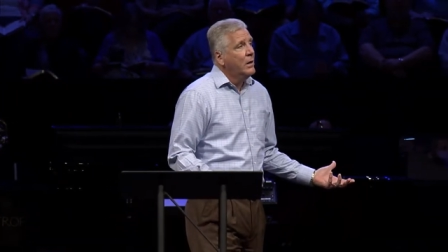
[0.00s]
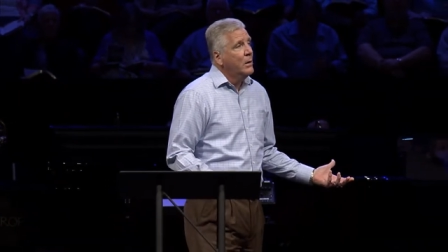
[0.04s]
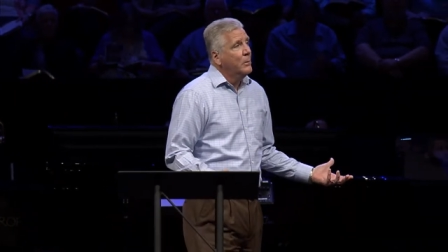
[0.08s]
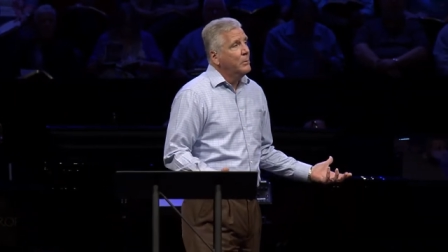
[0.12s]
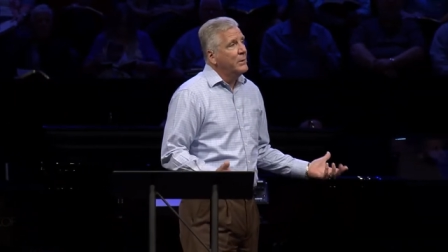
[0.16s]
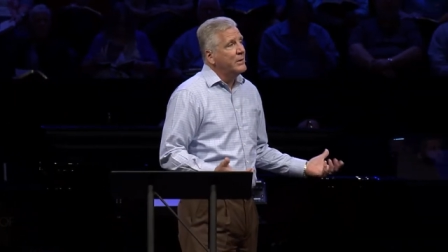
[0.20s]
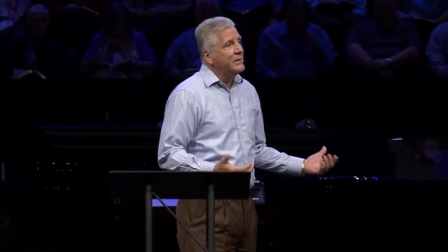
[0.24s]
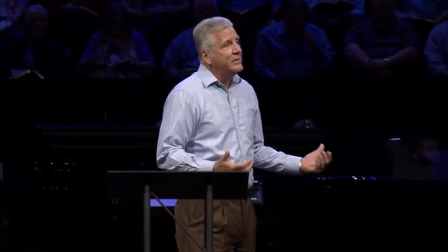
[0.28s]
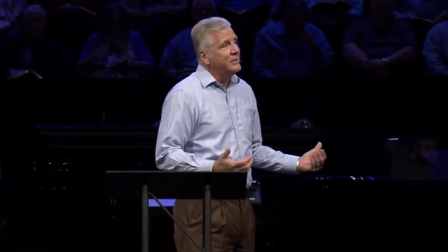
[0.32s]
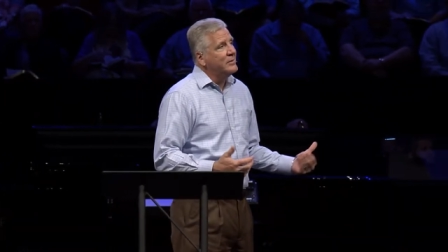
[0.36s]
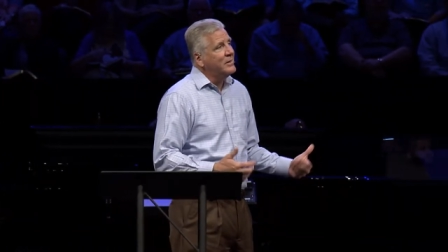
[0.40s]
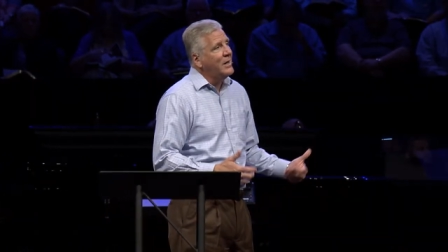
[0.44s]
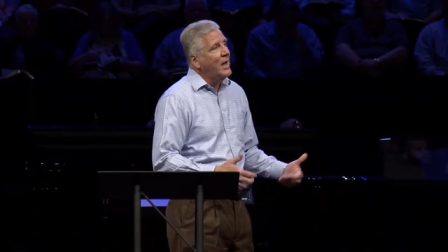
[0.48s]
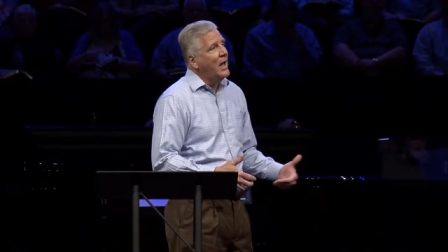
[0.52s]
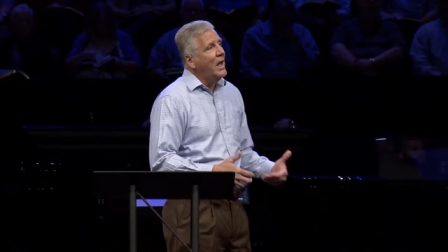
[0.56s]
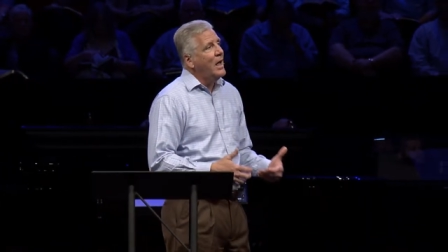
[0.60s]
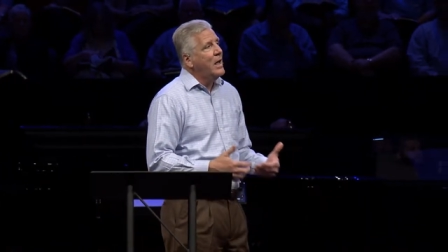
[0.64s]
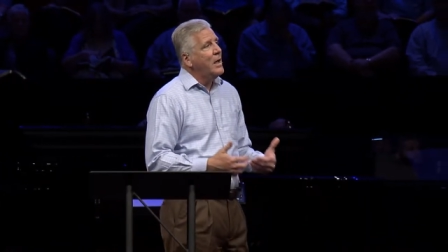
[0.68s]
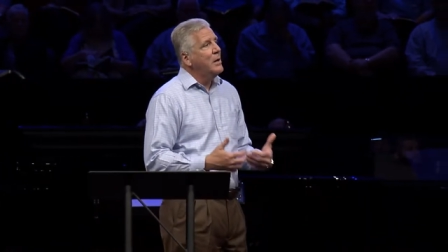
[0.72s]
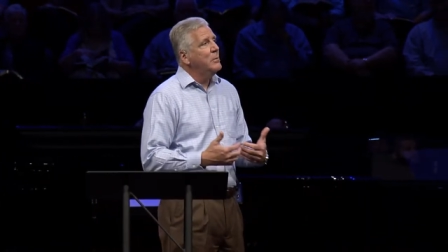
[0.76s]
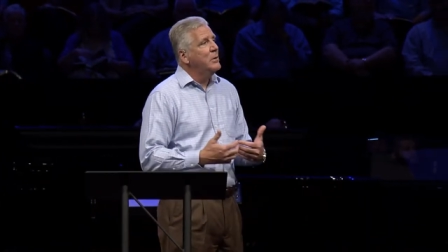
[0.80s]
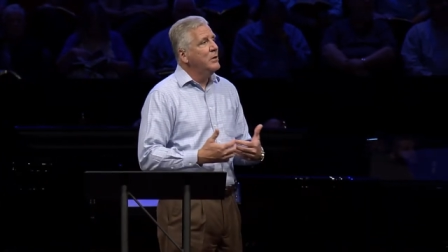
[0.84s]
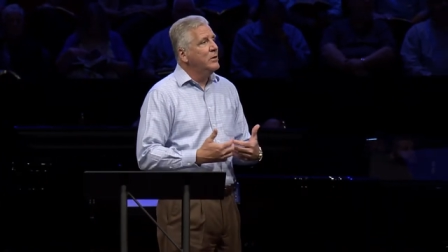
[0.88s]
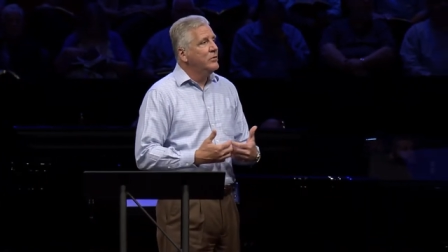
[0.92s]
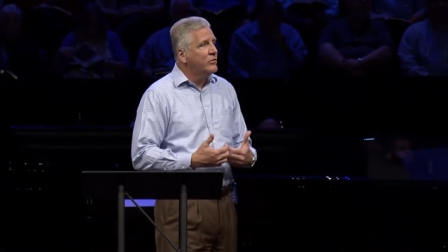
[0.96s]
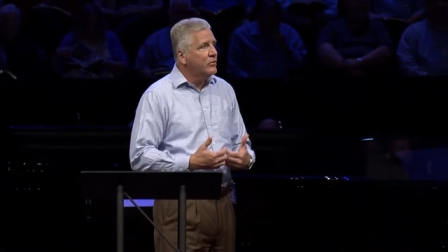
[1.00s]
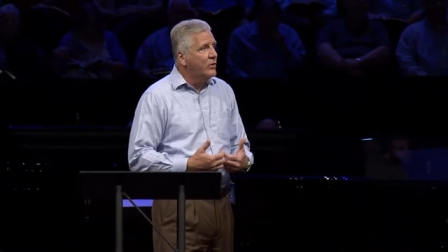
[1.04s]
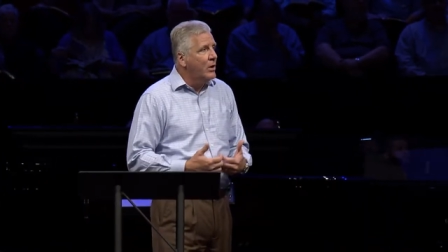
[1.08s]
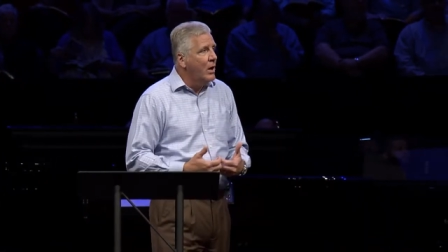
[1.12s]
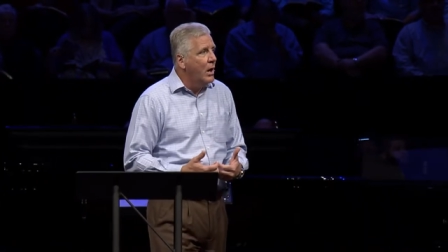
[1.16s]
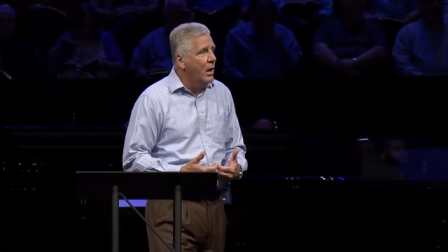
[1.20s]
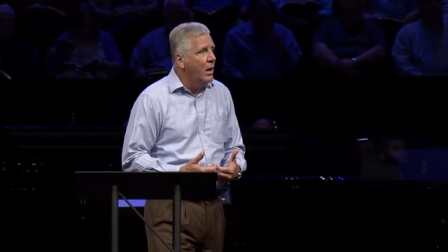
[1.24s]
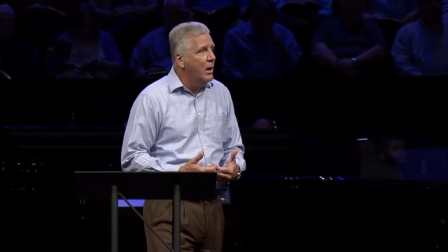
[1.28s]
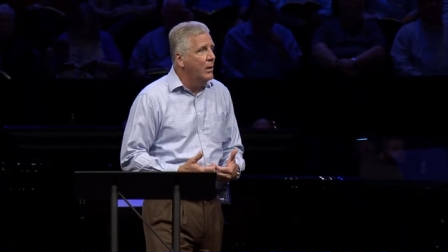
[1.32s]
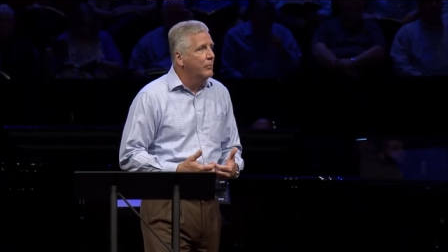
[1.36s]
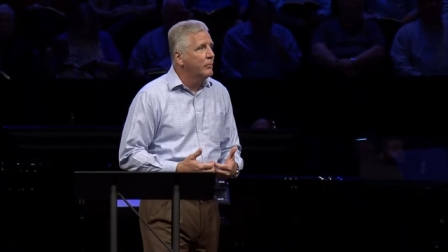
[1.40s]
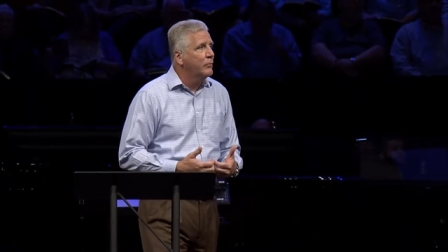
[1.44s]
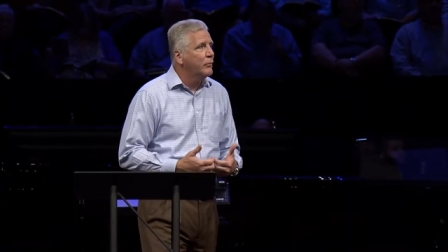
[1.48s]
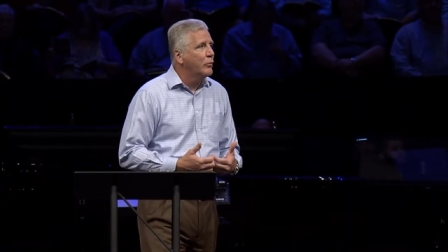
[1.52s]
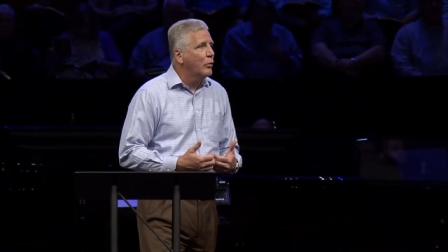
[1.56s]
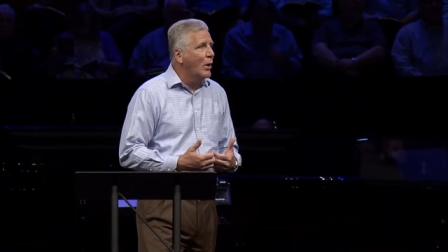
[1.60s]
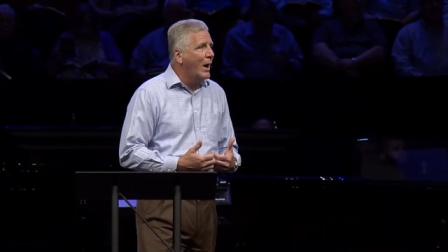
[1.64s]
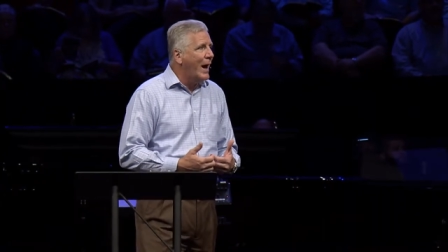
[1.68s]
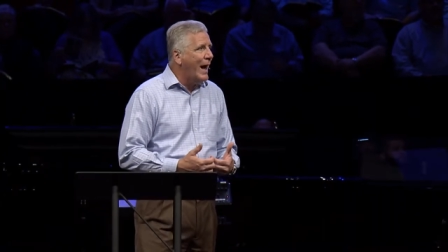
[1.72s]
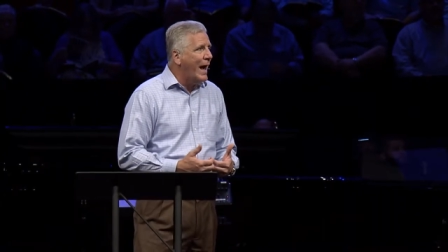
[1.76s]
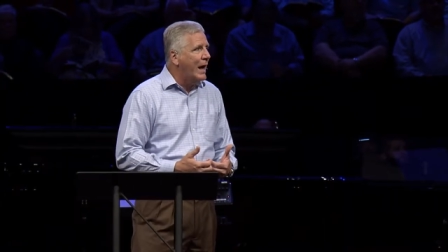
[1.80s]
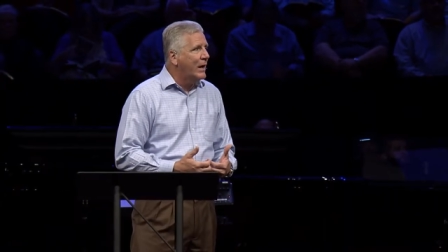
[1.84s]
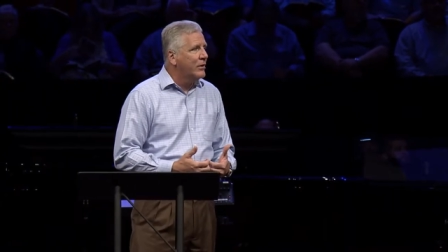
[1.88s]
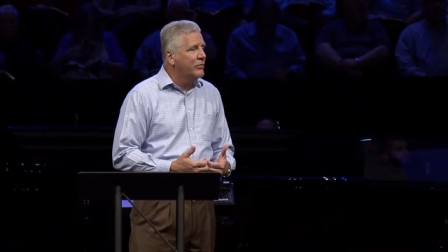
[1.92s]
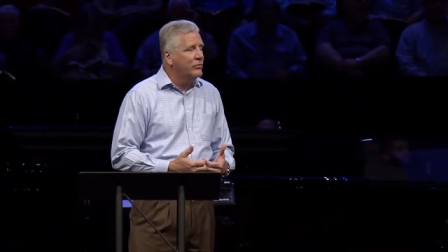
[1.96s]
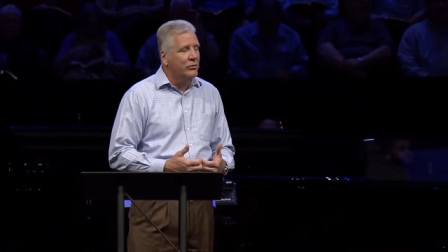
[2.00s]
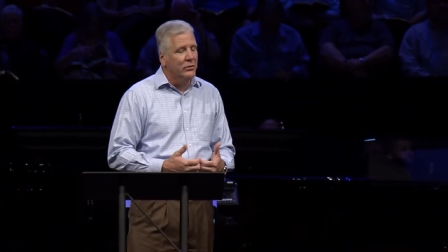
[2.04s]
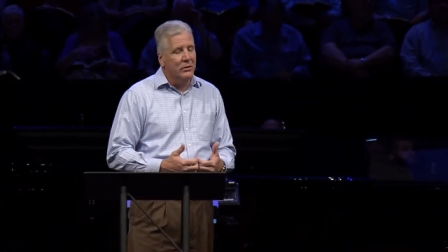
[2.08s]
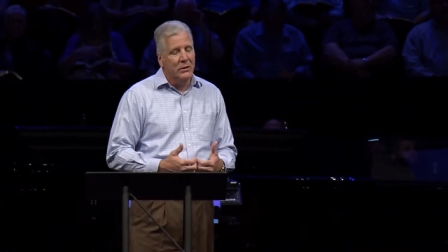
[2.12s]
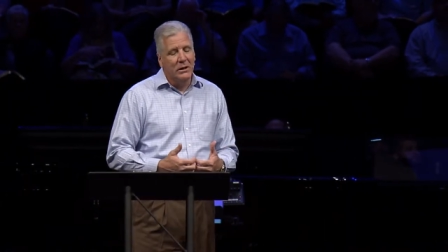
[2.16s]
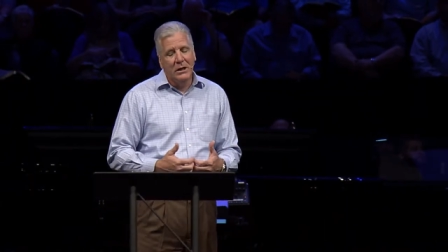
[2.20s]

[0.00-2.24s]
but the time has come for action.